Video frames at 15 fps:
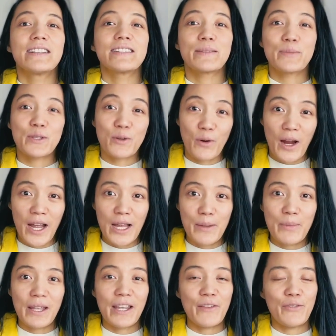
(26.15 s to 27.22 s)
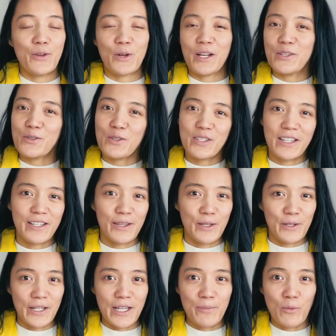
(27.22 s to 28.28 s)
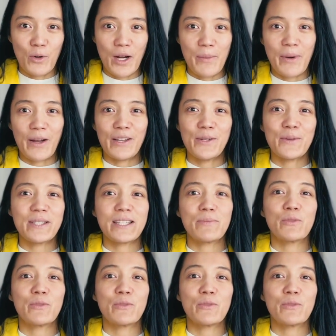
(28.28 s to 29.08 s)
Subscribe if you're interested in learning more about U.S.